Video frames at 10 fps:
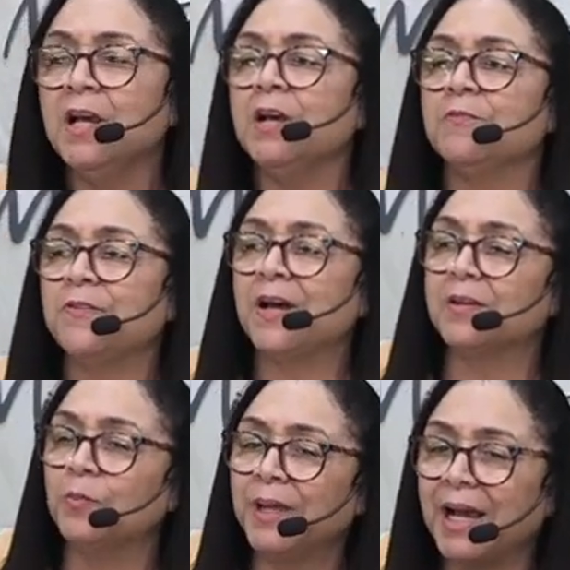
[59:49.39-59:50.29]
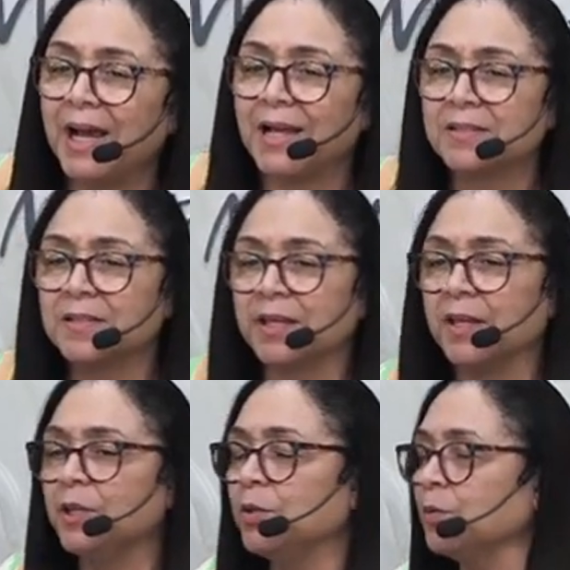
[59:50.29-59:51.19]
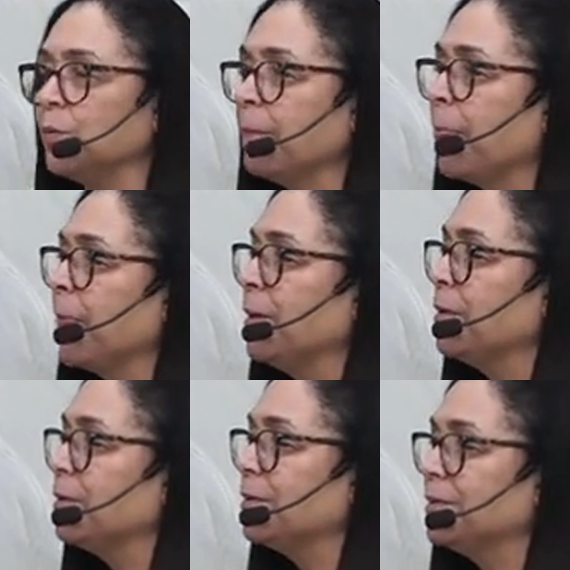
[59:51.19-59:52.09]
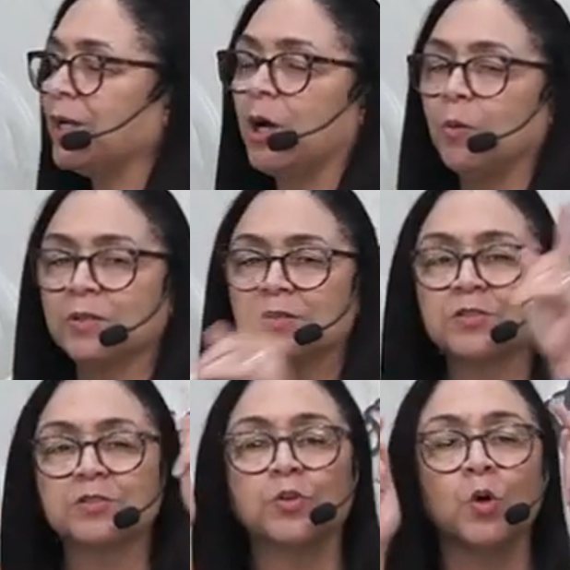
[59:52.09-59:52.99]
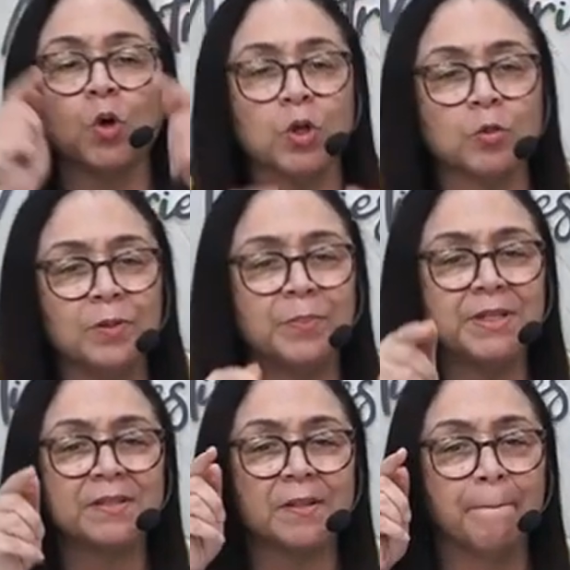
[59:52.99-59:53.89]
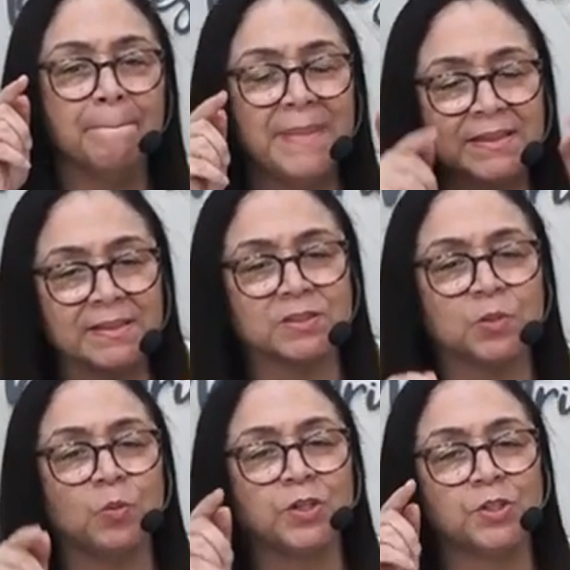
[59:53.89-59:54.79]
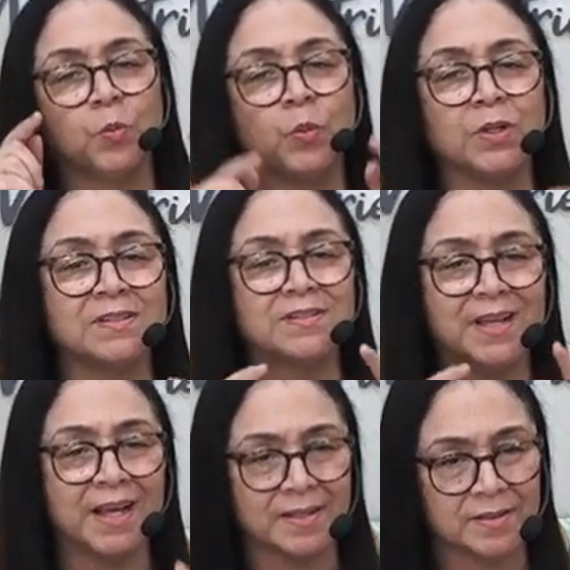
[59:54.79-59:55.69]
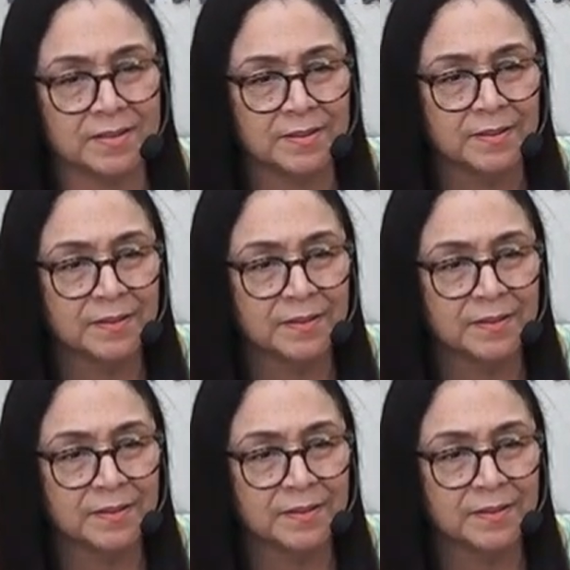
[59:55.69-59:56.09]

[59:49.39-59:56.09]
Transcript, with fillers: Father, we are asking you that our soul will be submitted to what your word says.